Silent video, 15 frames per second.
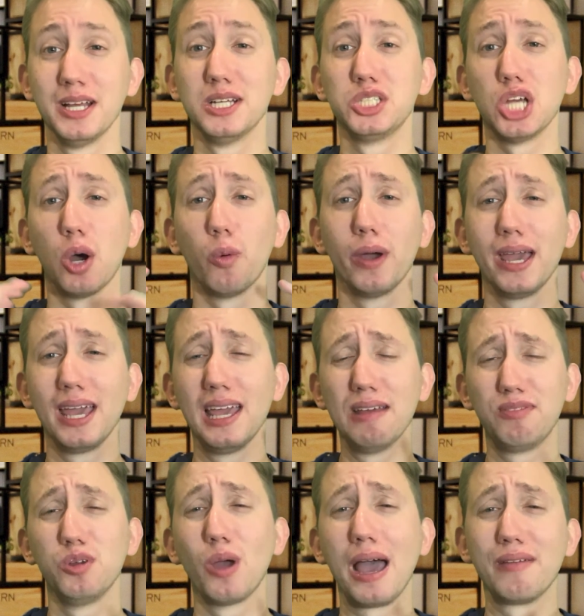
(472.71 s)
So
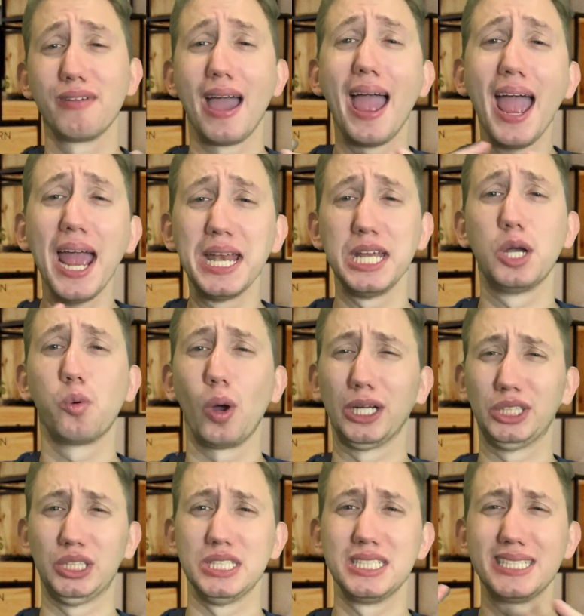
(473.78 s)
if you have any
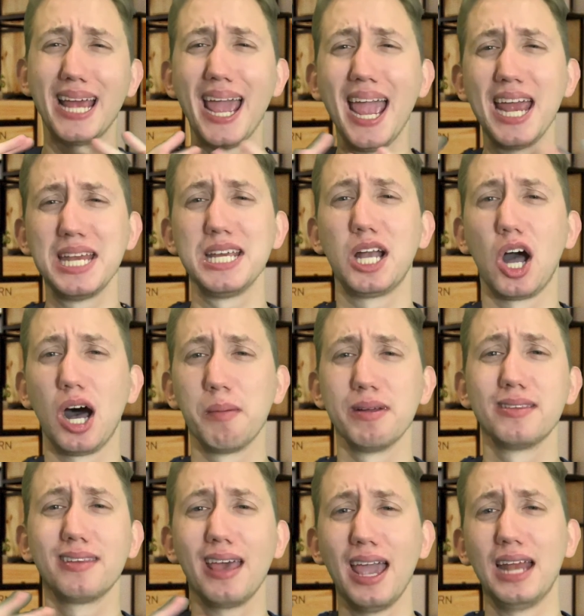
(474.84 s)
questions, any
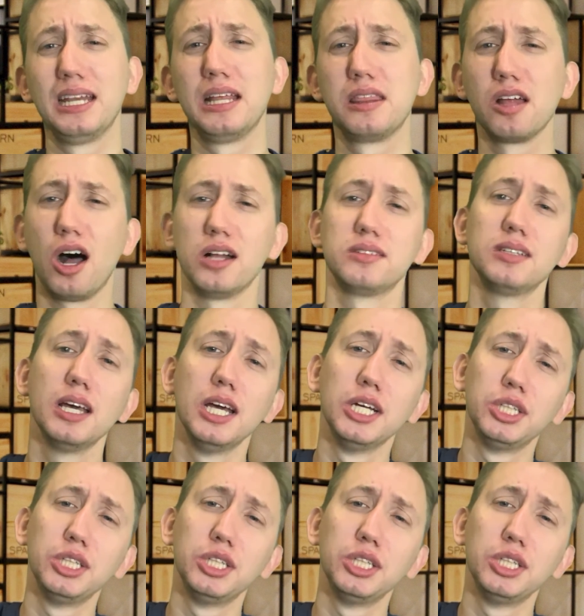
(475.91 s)
comments, any thoughts,